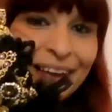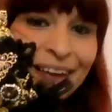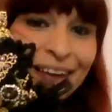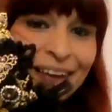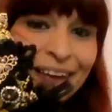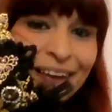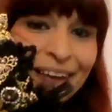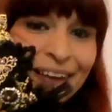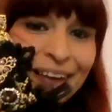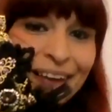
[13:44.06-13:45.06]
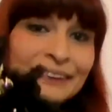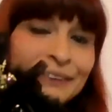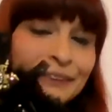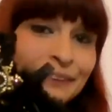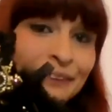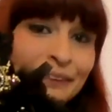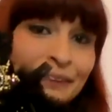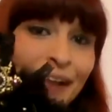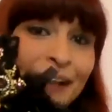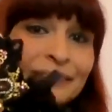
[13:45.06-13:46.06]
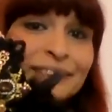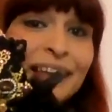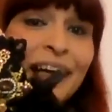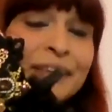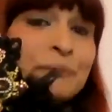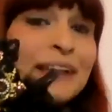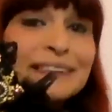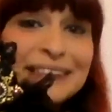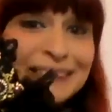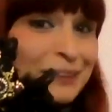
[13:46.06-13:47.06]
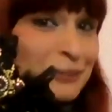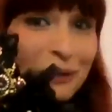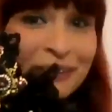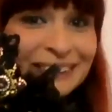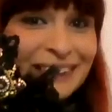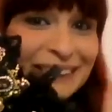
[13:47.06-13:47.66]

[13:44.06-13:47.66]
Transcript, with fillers: Amazing. And I I, uh, I I made this in one day.